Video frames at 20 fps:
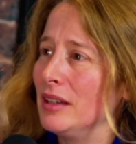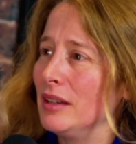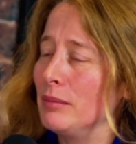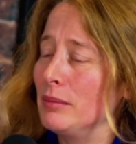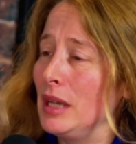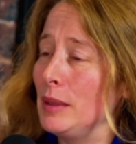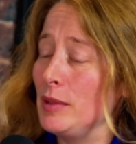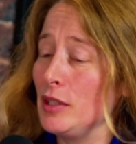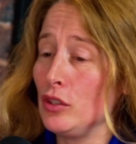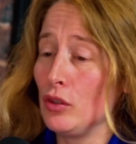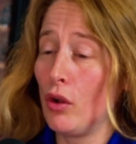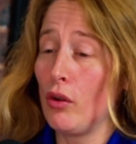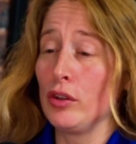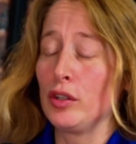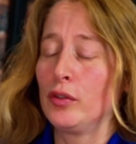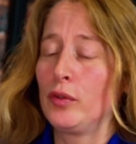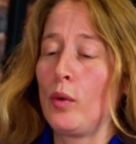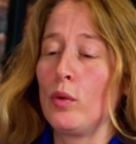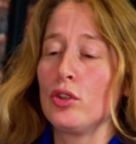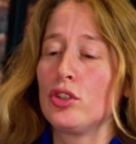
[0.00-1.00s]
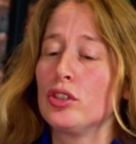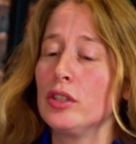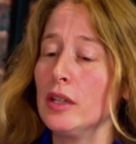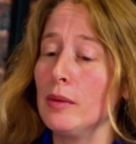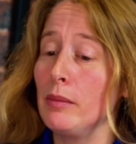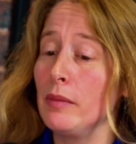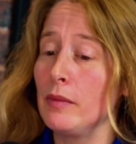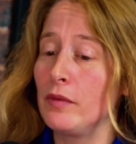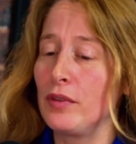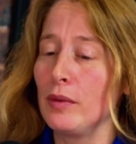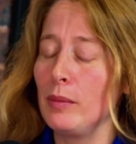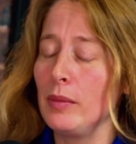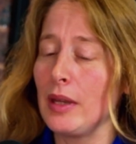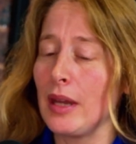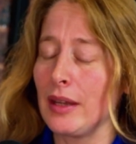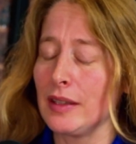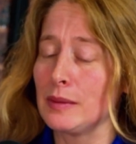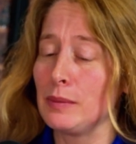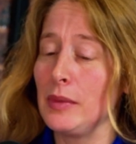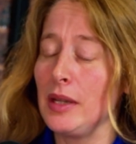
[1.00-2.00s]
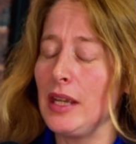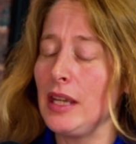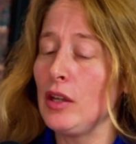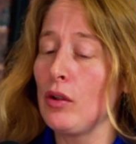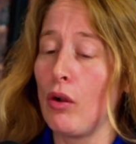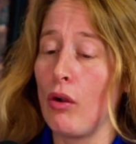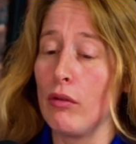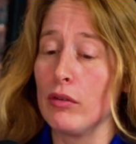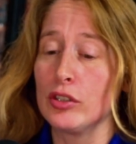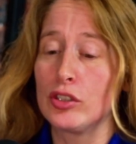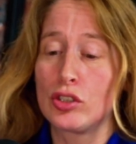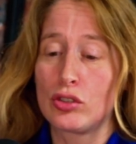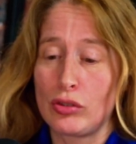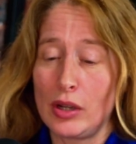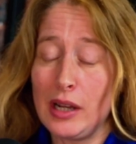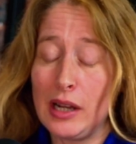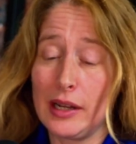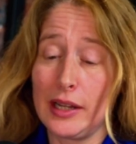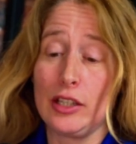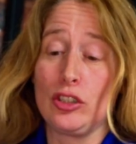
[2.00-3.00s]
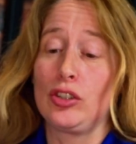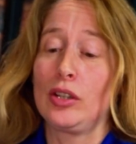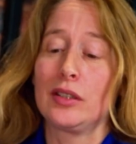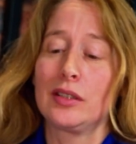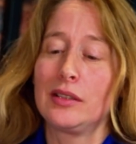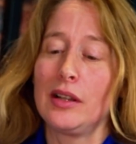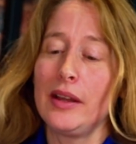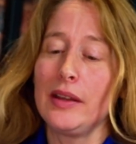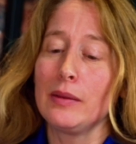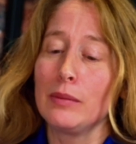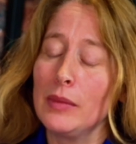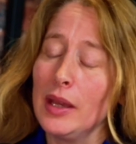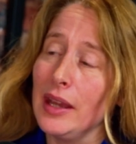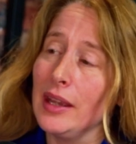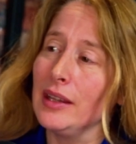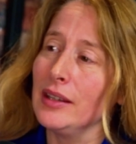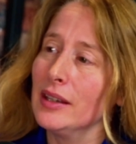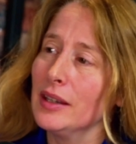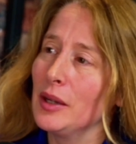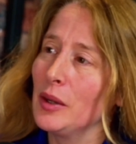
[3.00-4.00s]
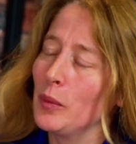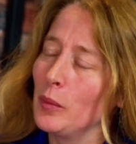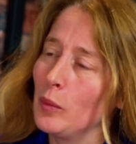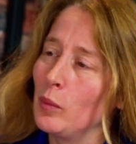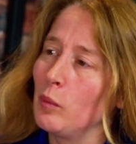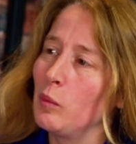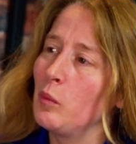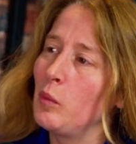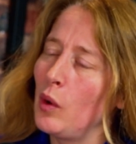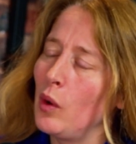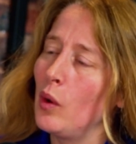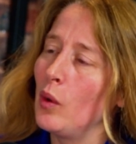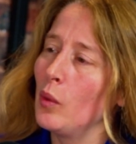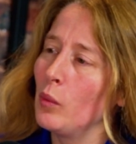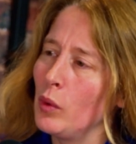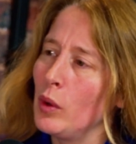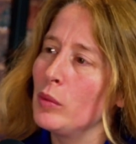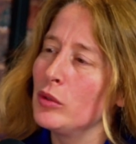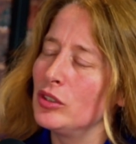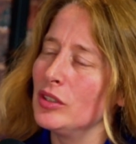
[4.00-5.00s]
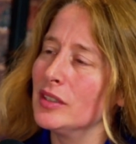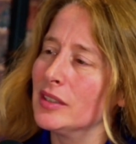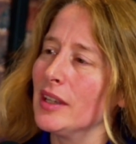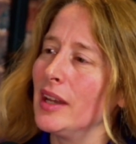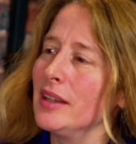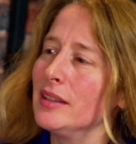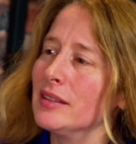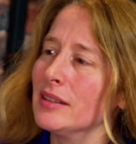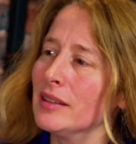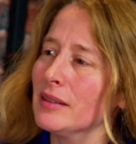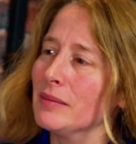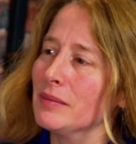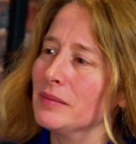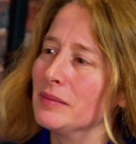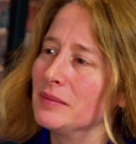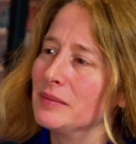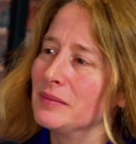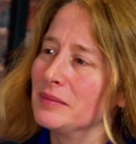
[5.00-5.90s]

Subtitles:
maybe not as fortunate as me or as struggling just like me. What would you say to them?